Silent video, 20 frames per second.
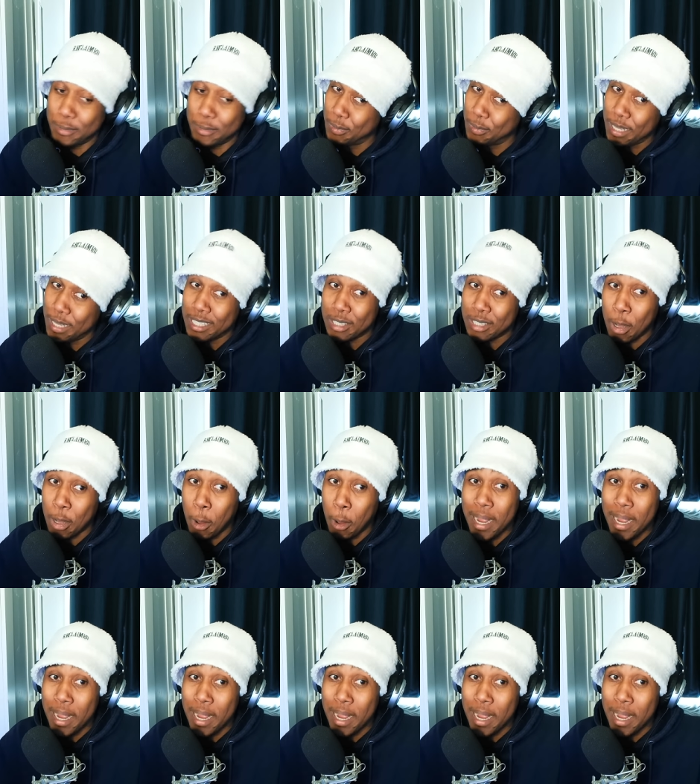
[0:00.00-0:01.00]
it's
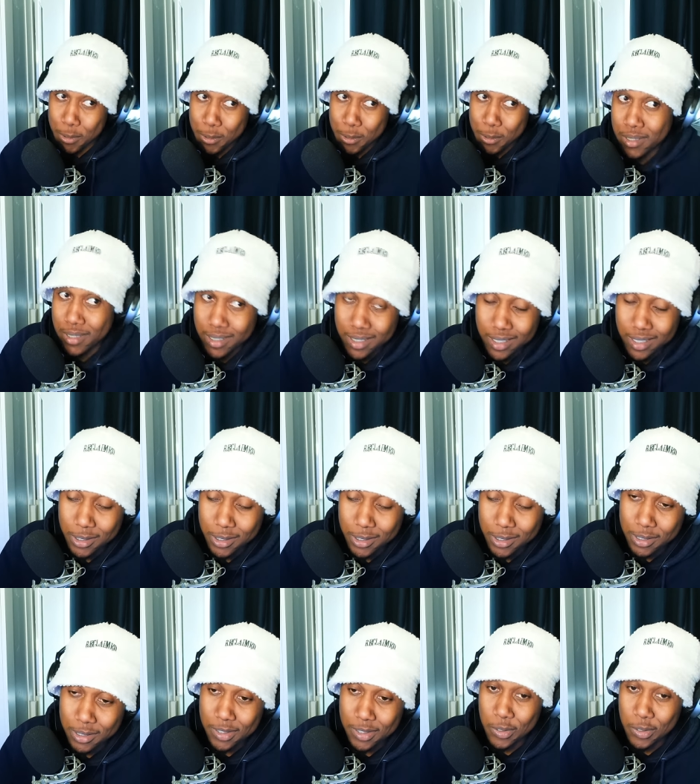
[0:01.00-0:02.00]
commendable, you
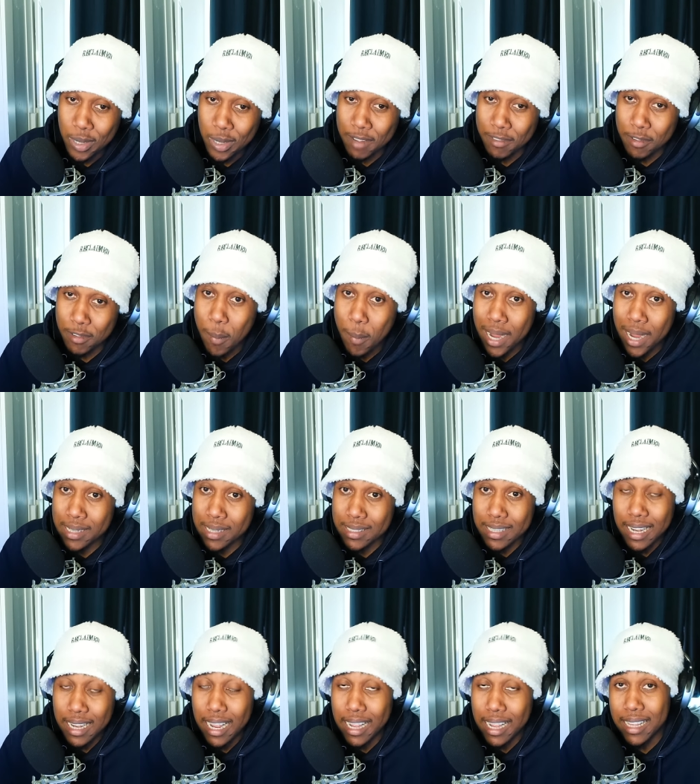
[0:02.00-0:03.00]
know, to have a
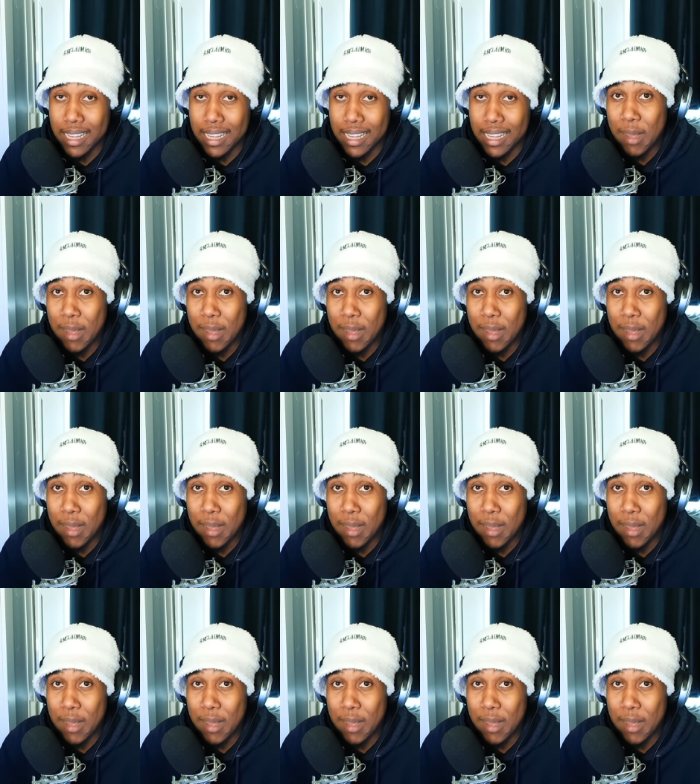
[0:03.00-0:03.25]
mindset like that.